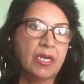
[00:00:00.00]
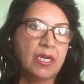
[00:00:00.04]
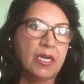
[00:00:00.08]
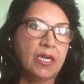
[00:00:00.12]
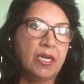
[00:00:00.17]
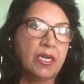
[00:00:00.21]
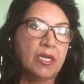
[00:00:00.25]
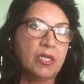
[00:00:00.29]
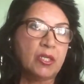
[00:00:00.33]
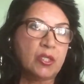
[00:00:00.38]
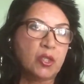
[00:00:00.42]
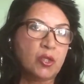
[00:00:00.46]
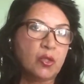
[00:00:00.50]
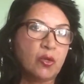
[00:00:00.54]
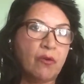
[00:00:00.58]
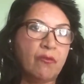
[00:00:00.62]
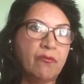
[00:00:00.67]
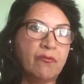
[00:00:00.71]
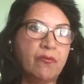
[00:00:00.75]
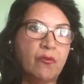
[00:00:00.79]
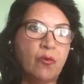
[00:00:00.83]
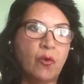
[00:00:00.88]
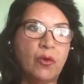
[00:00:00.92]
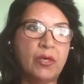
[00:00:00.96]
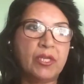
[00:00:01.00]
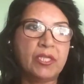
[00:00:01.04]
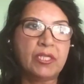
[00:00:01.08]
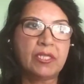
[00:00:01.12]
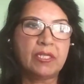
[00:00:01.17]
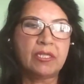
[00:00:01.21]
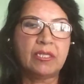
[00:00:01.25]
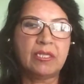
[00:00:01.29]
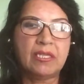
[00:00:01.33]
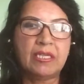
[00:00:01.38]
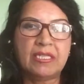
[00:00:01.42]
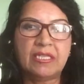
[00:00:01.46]
So voice
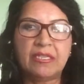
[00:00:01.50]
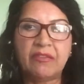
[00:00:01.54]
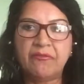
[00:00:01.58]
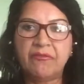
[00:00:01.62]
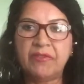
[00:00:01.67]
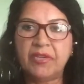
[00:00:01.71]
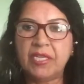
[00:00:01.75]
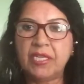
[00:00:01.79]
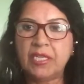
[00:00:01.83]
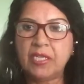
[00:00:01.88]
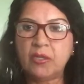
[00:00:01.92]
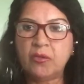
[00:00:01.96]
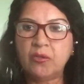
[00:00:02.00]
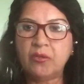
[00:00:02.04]
is a very good